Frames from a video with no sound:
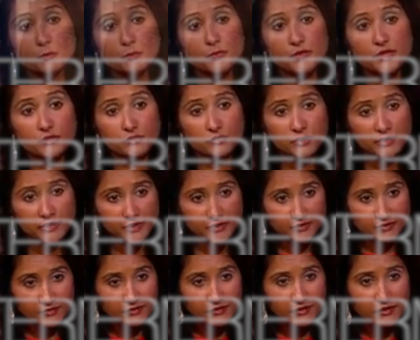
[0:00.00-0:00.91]

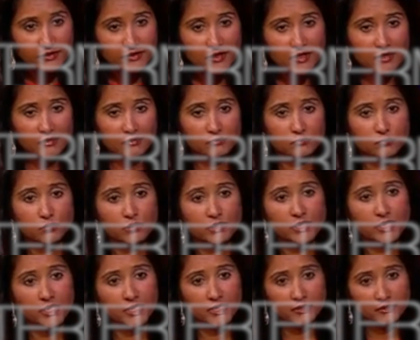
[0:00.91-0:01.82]
beauty of
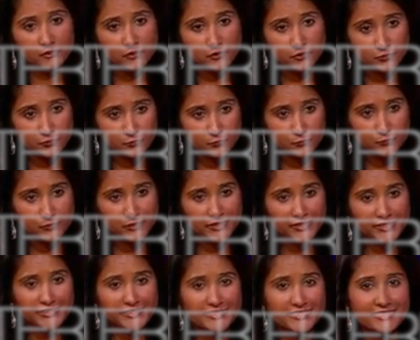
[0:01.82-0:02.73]
what I do
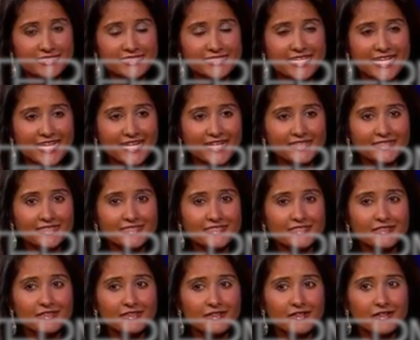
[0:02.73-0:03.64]
is
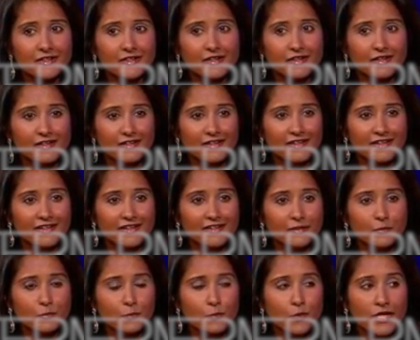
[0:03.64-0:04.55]
that
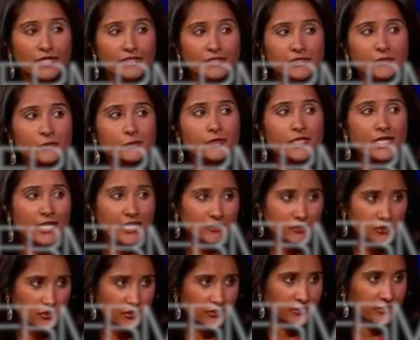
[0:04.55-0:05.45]
when you
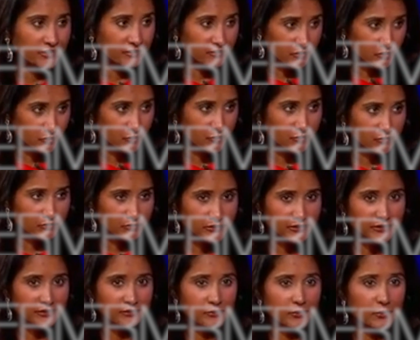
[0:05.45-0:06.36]
catch things
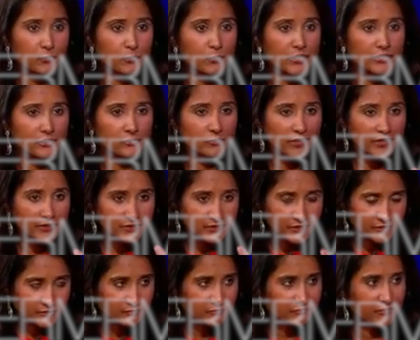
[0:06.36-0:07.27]
early or when you
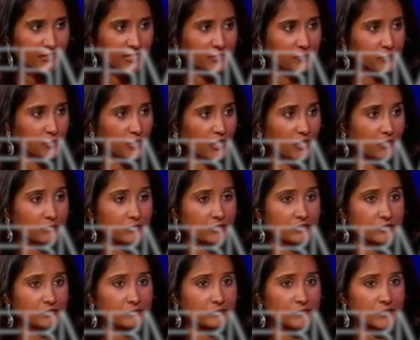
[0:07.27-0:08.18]
identify
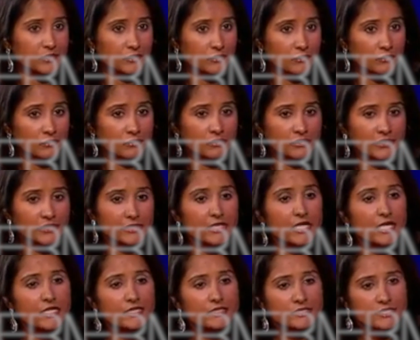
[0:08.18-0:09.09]
problems early,
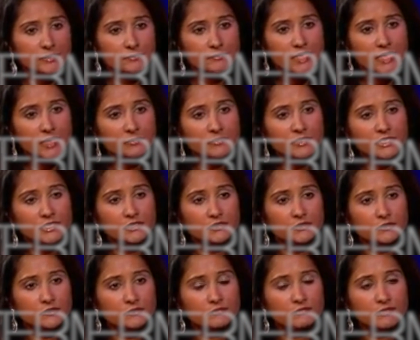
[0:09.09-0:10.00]
sometimes the
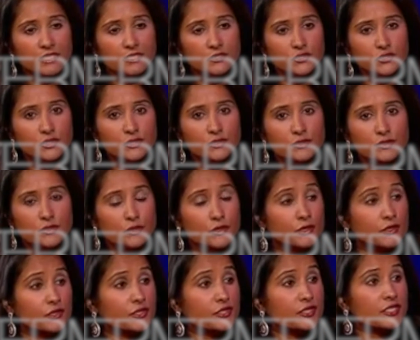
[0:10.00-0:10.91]
interventions
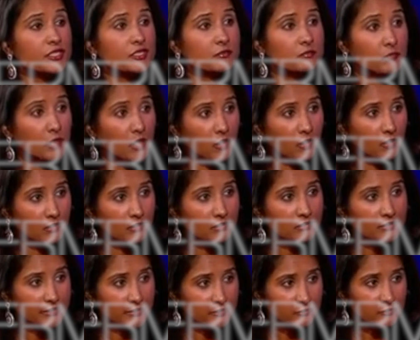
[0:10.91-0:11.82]
are just
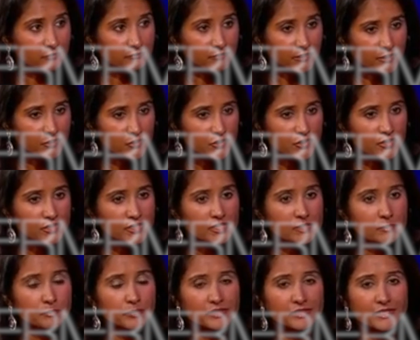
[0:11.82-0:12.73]
small
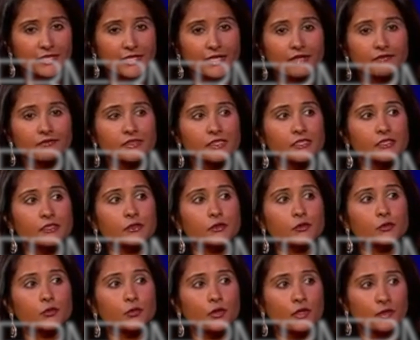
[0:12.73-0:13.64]
interventions, but they have an
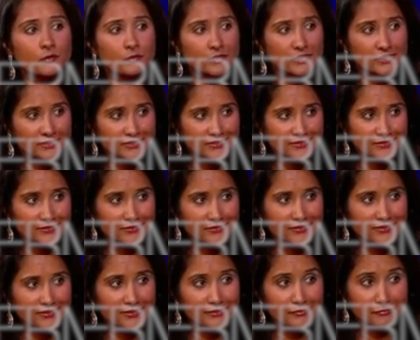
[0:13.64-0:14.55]
enormous
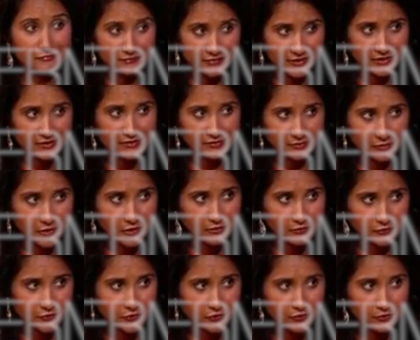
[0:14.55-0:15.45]
effect
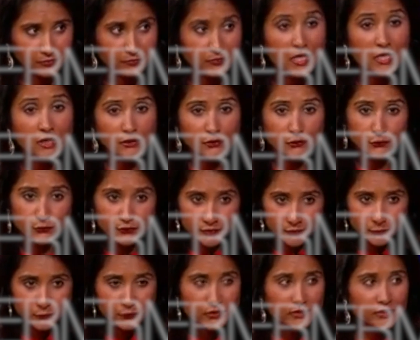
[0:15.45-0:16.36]
long term. You
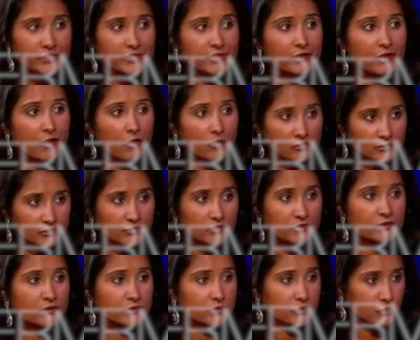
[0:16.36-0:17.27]
can really
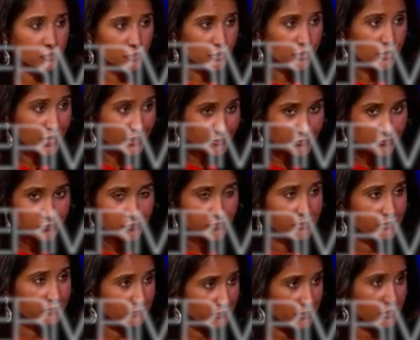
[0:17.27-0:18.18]
alter the
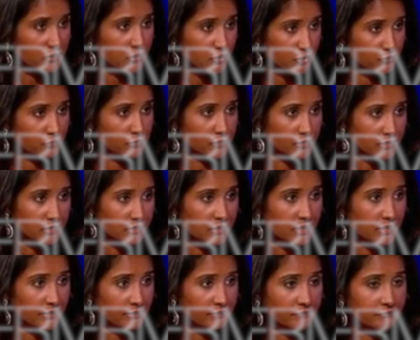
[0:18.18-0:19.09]
trajectory of these children's
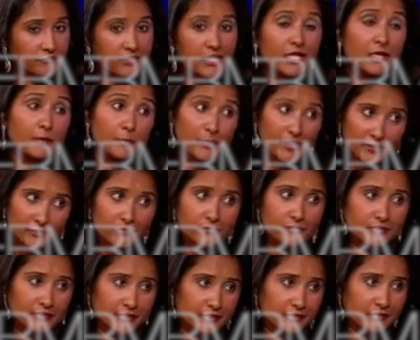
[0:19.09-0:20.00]
life by
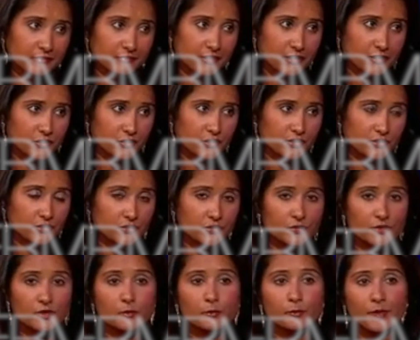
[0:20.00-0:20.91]
early intervention.
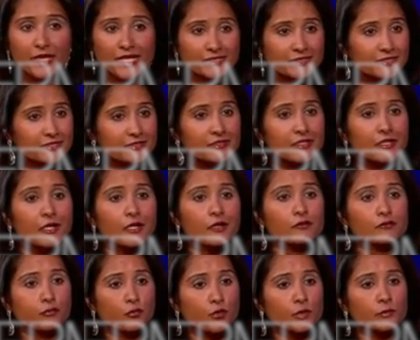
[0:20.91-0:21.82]
So the best
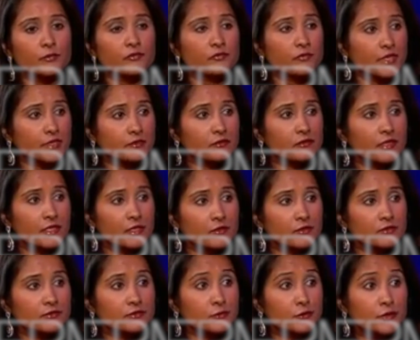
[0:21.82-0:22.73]
form of mental
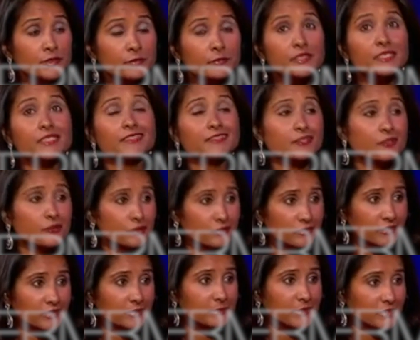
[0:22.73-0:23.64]
health treatment is
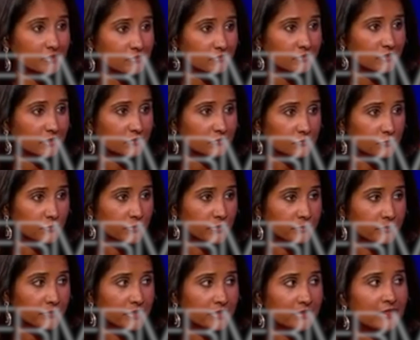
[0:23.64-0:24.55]
early mental health
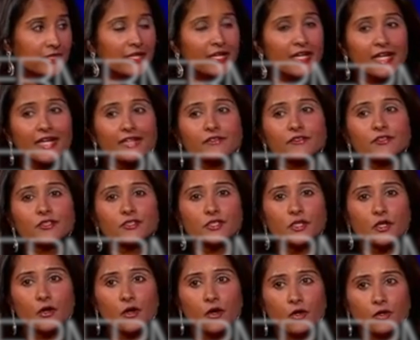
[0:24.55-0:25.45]
treatment. And there's
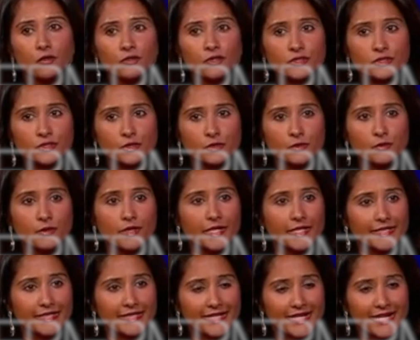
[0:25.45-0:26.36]
also
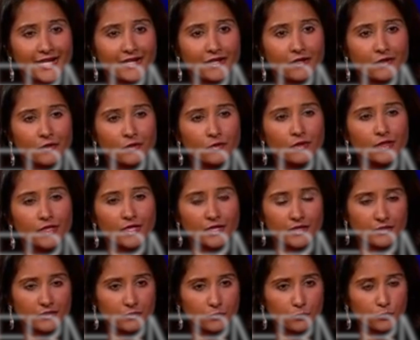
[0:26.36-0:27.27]
now
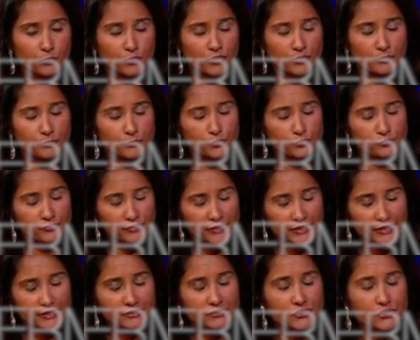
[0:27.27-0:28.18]
we're
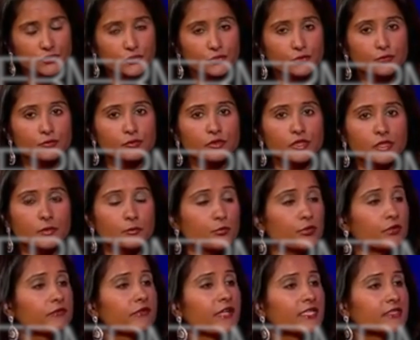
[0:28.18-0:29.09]
moving into
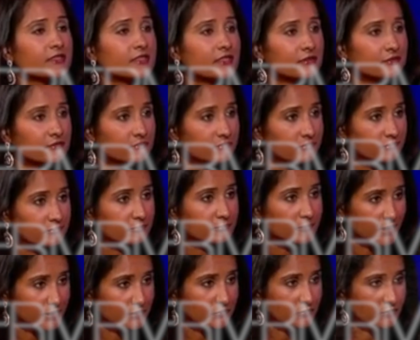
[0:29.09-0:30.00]
preventive
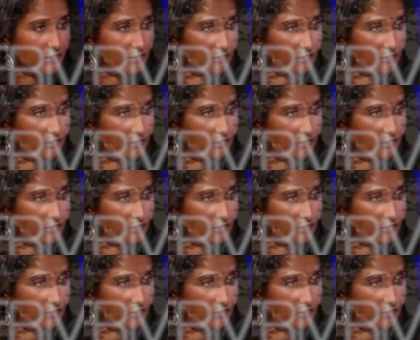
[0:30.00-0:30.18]
mental